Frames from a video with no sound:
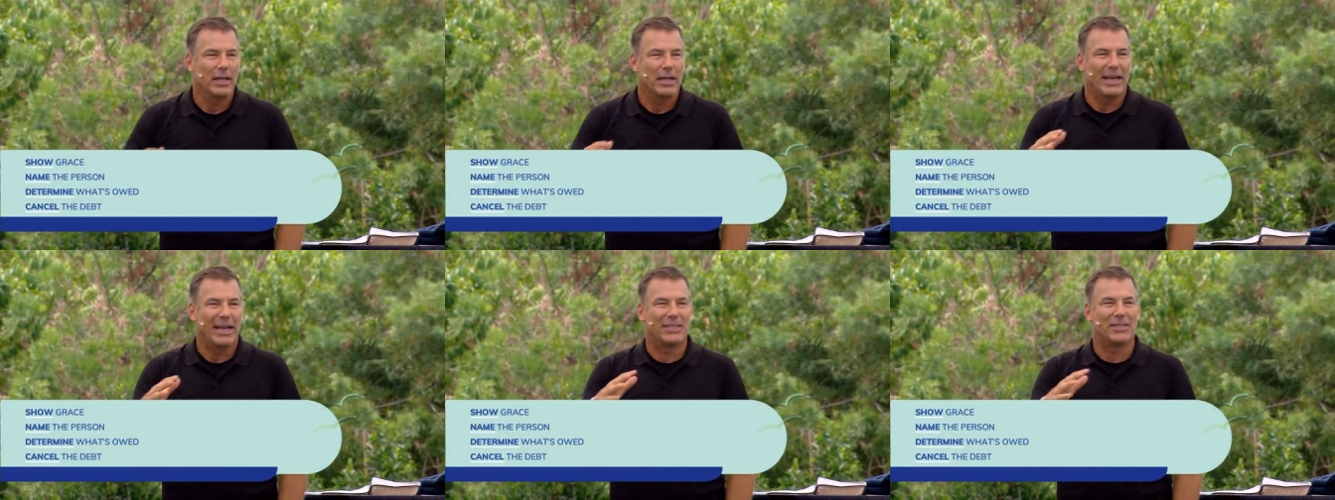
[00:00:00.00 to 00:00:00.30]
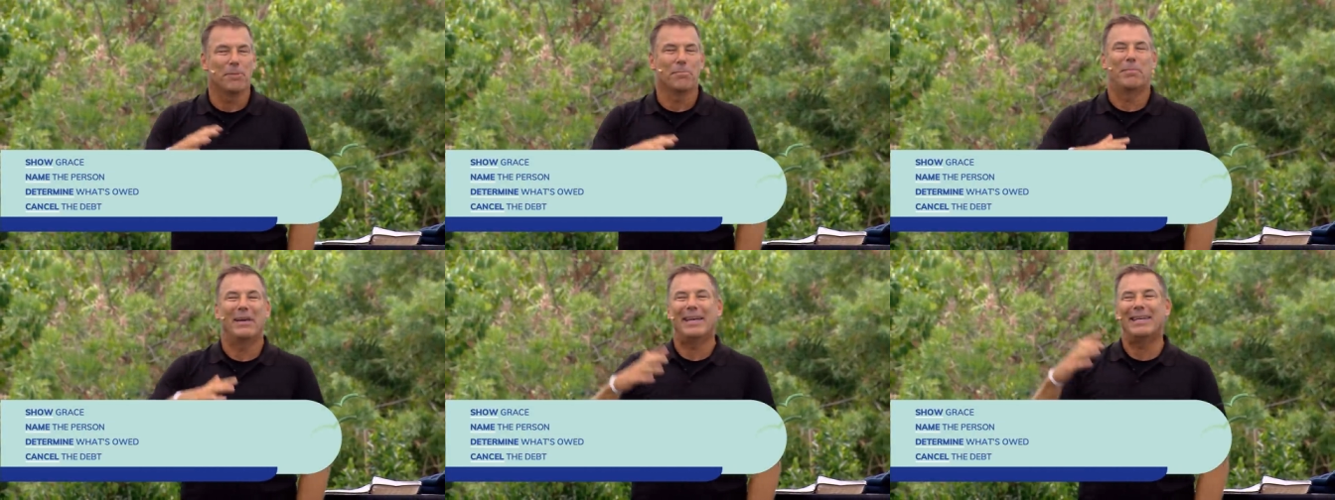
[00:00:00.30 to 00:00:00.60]
It's
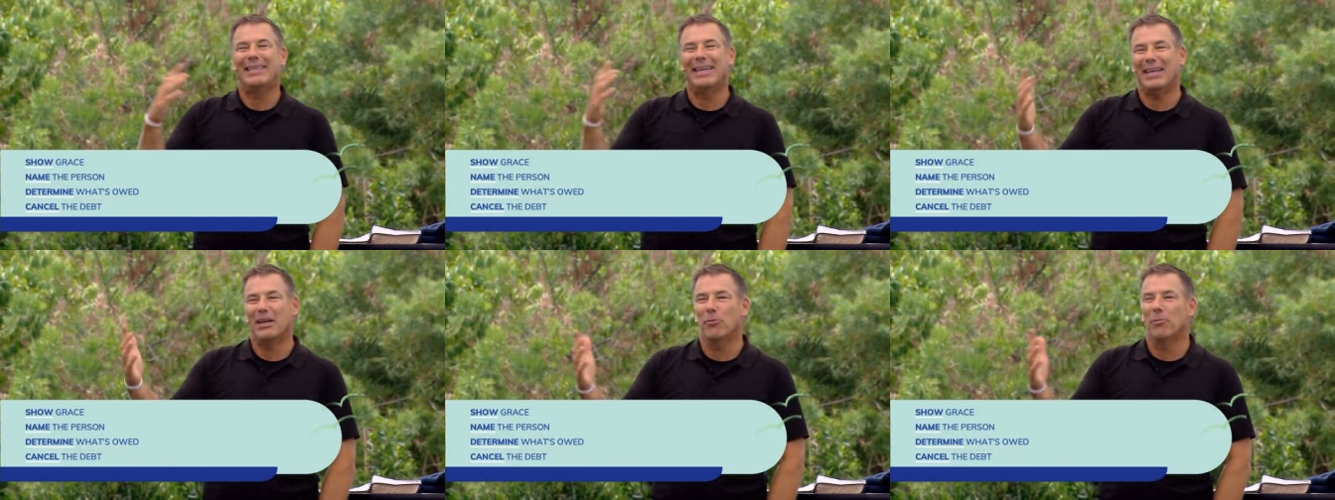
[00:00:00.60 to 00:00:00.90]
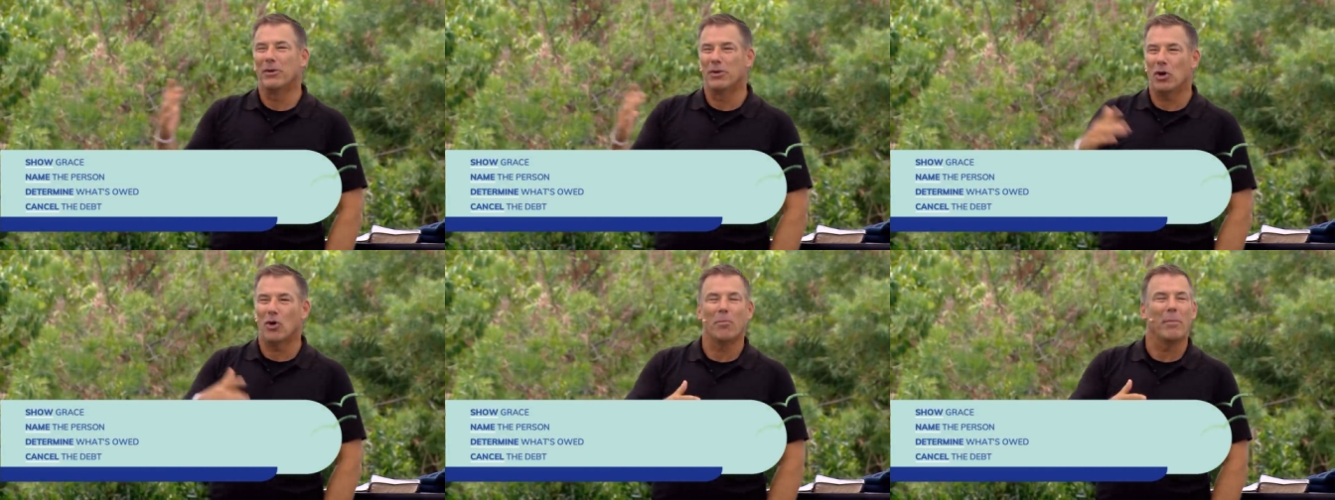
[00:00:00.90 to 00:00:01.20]
a big deal,
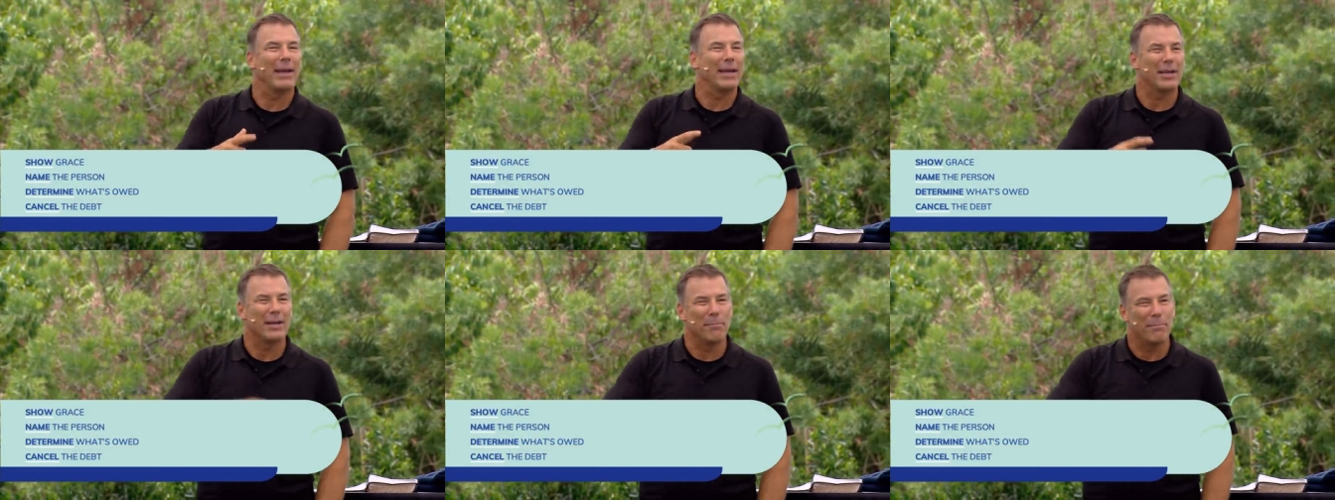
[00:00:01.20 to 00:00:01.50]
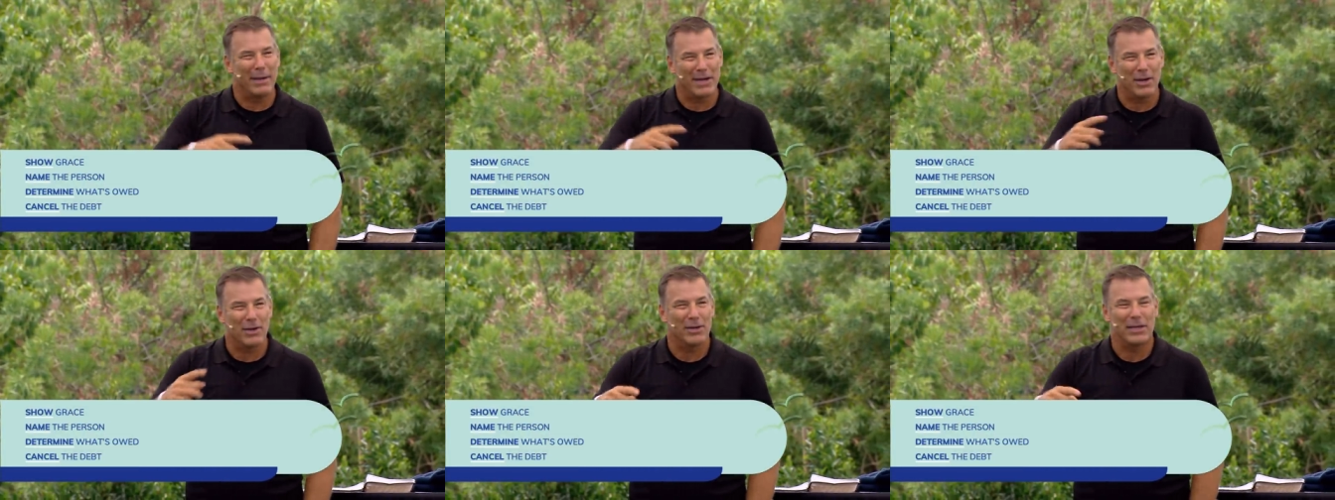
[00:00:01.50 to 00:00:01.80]
but don't make it a
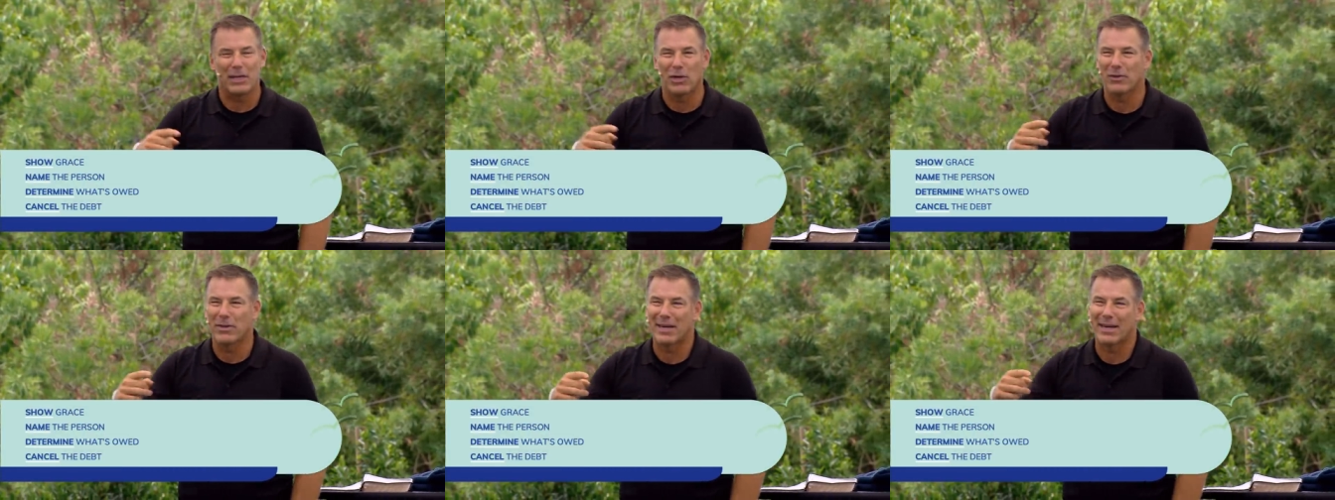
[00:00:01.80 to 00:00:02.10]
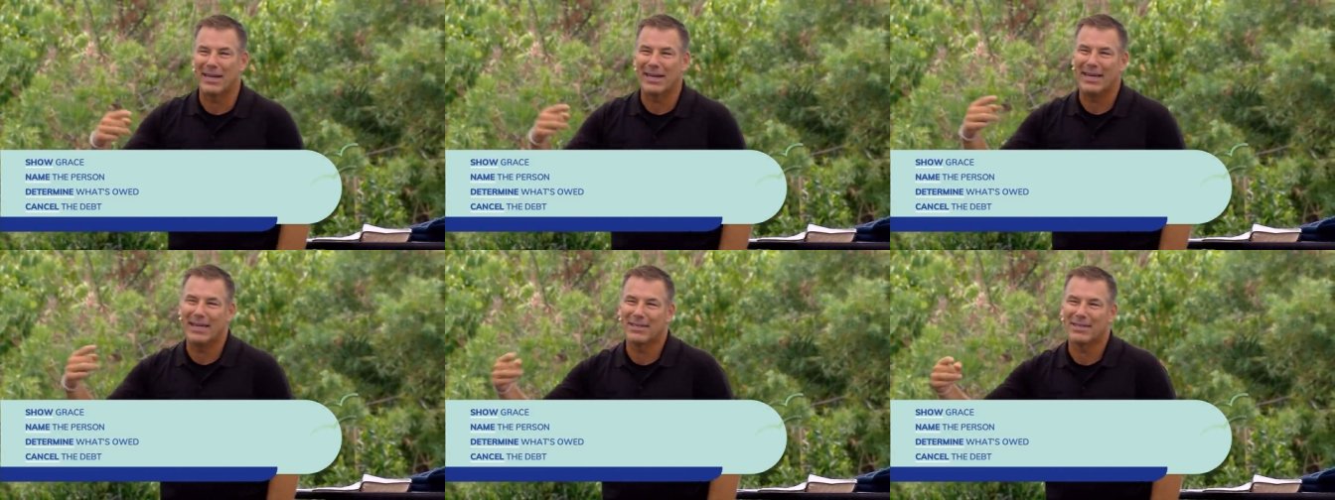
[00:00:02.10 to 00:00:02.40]
bigger deal than
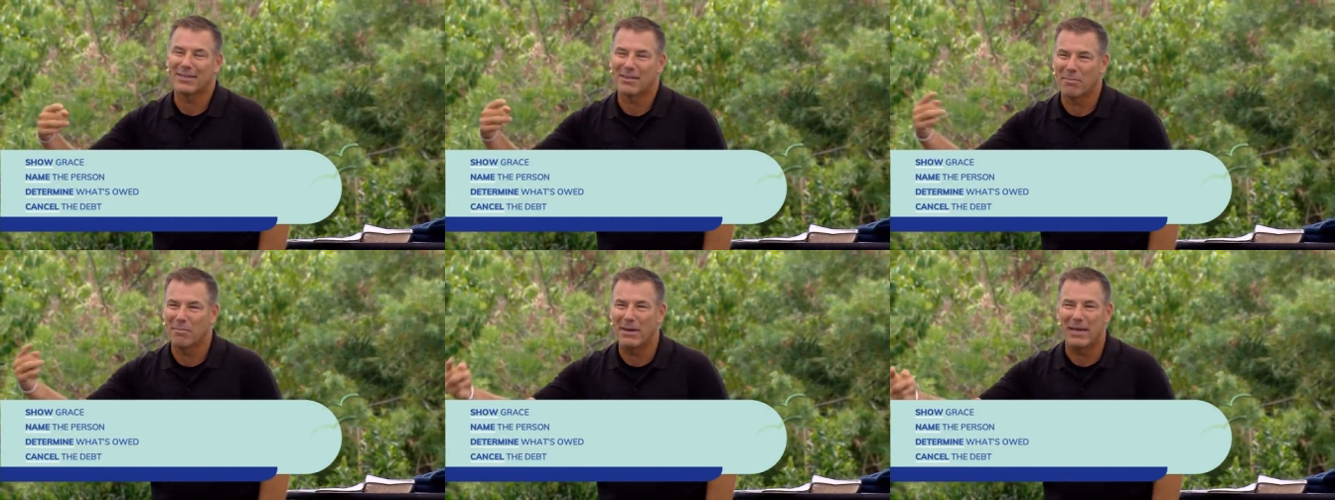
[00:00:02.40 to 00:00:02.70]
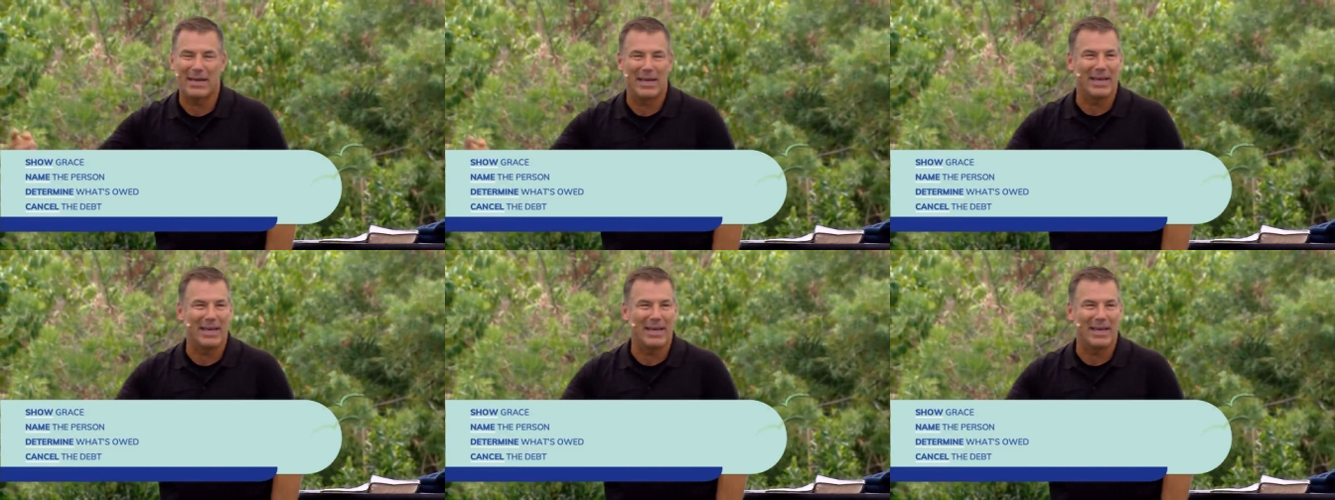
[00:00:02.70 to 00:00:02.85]
it needs to be.